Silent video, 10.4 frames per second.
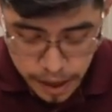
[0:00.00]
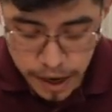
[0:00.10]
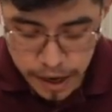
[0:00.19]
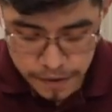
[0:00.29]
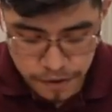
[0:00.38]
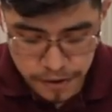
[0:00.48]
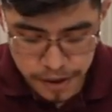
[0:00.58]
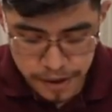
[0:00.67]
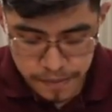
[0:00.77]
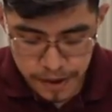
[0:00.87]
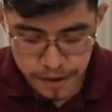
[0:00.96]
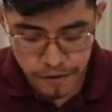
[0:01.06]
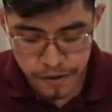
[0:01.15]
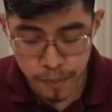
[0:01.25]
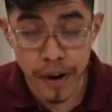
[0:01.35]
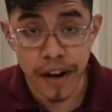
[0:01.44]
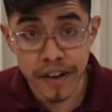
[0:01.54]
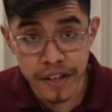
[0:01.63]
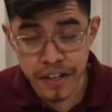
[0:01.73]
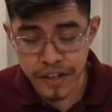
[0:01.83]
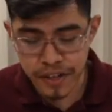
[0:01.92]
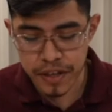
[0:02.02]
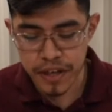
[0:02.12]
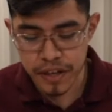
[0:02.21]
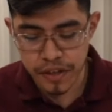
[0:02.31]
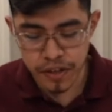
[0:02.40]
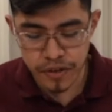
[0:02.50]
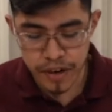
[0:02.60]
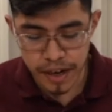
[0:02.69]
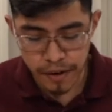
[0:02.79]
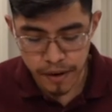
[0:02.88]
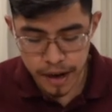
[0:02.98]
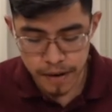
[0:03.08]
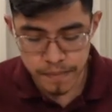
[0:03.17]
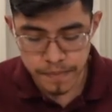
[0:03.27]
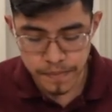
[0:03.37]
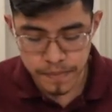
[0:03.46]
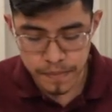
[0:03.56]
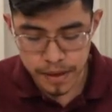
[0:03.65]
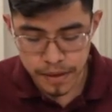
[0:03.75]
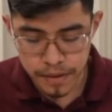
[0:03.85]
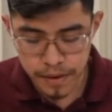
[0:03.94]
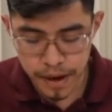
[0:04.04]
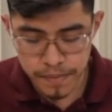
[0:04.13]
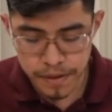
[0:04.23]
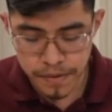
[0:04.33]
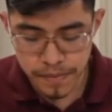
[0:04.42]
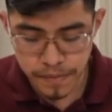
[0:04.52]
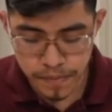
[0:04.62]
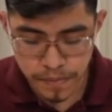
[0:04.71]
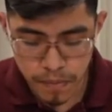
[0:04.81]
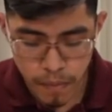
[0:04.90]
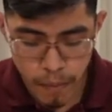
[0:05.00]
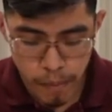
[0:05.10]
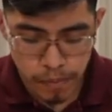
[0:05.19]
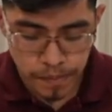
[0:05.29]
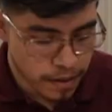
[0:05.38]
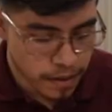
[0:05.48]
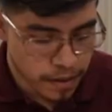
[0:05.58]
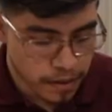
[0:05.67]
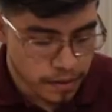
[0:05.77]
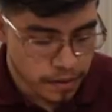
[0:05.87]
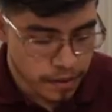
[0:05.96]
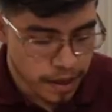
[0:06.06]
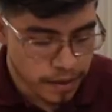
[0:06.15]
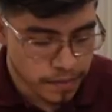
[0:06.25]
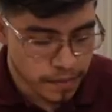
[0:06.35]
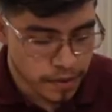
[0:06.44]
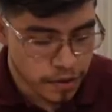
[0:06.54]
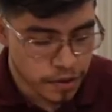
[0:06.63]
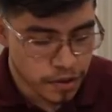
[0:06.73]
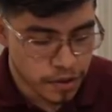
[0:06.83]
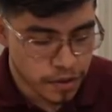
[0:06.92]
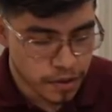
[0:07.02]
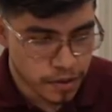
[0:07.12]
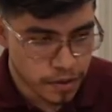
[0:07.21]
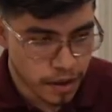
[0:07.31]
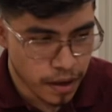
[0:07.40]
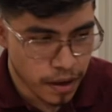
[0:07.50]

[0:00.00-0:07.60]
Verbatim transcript: hunt for them and for the predators to try and grab, grab them. So yeah, there's a